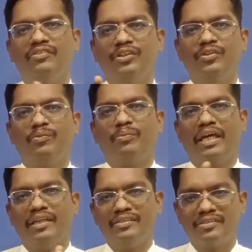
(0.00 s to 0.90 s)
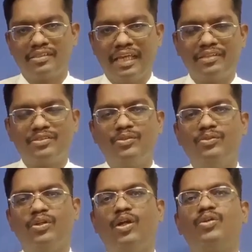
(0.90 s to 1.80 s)
when your parents ask
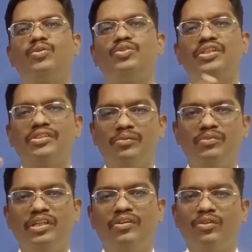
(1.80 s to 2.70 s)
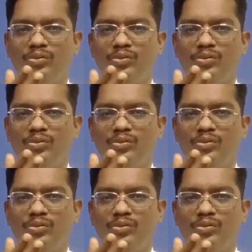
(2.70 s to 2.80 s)
you not to see something,